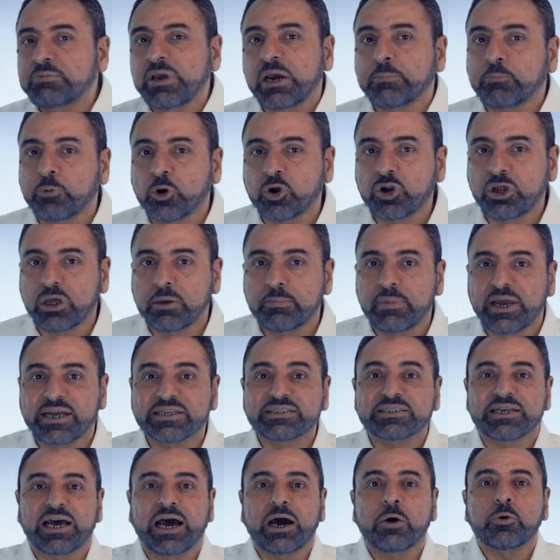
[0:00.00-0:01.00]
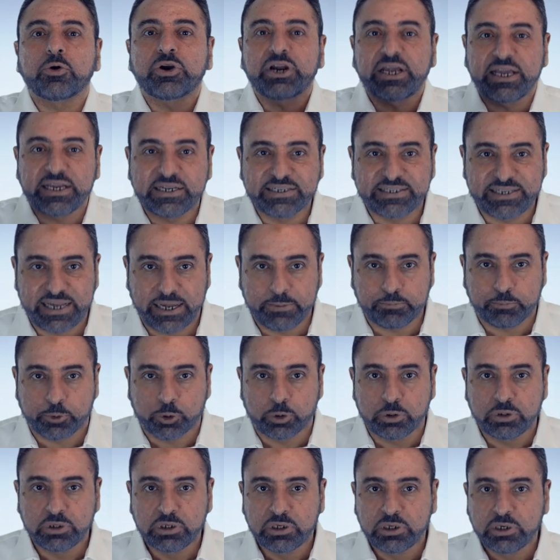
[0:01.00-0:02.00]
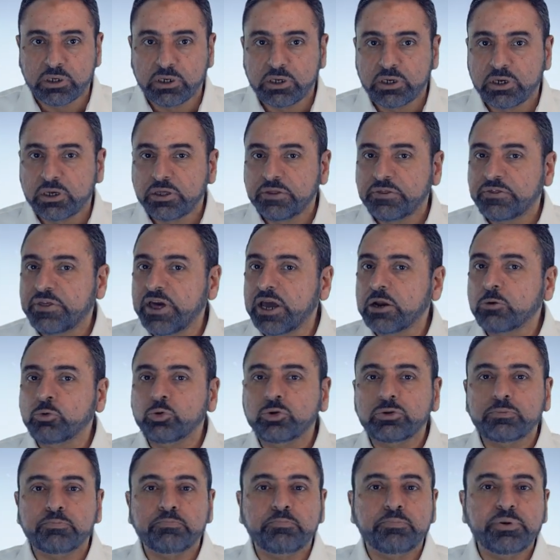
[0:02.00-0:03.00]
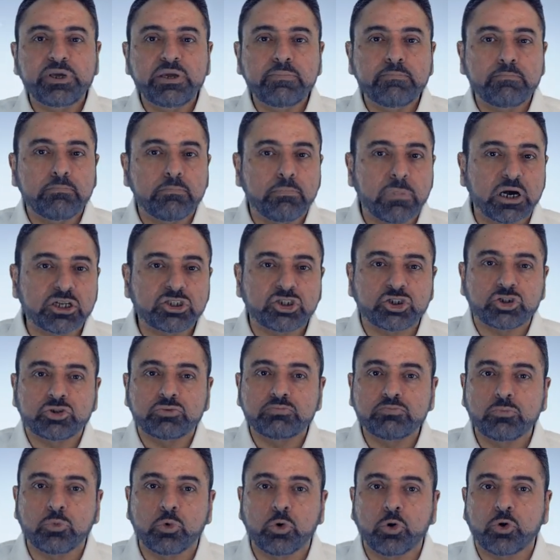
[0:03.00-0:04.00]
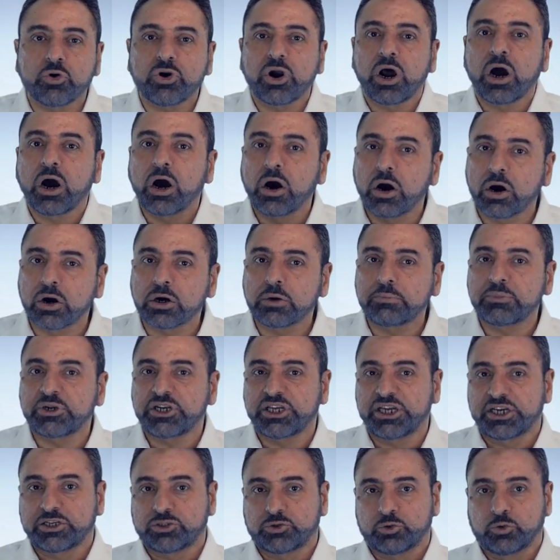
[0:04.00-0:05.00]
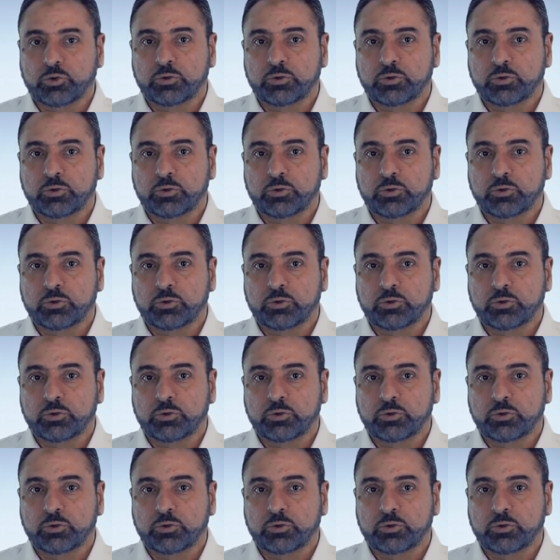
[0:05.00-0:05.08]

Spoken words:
be upon him, as our example, there would be much more harmony at